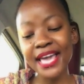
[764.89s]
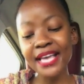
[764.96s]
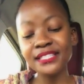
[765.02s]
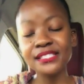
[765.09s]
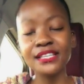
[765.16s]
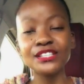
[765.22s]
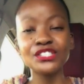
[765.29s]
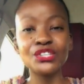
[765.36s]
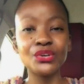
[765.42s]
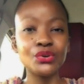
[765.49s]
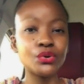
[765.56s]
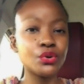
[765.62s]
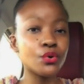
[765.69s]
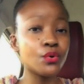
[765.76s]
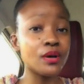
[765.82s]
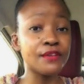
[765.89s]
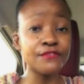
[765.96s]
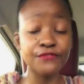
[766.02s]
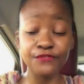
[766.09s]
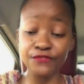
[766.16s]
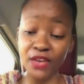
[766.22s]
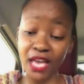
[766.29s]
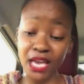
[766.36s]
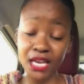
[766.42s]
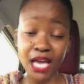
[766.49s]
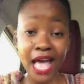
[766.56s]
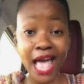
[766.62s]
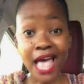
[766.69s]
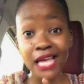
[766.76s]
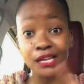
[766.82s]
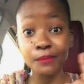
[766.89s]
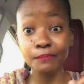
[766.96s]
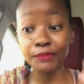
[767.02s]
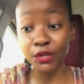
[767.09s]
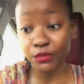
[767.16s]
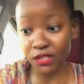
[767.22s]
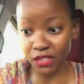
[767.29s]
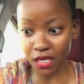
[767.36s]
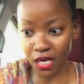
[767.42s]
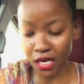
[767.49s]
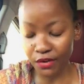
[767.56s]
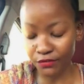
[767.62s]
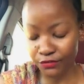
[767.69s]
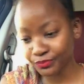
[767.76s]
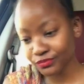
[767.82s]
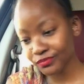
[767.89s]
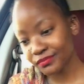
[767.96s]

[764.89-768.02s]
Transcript: It's cause you were fake and abusive.